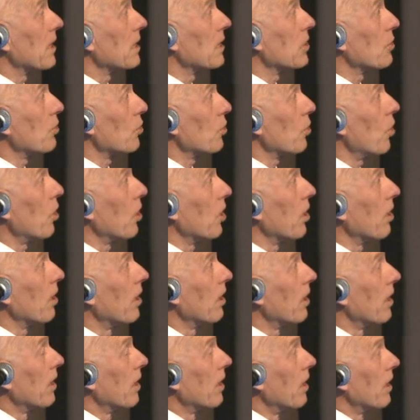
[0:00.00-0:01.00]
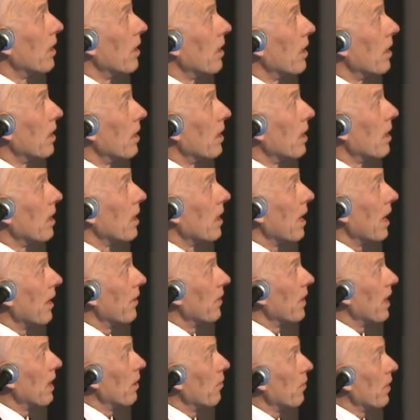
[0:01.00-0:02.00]
strong,
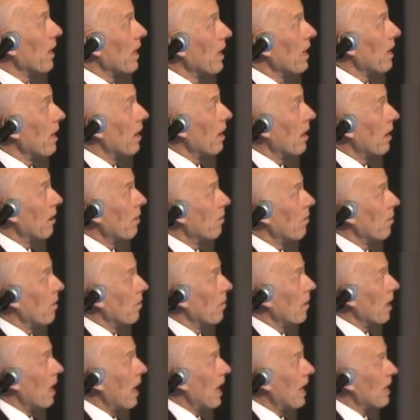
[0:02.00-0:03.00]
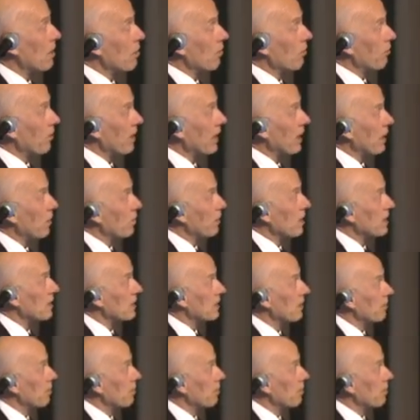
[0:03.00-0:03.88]
and now they are higher frequency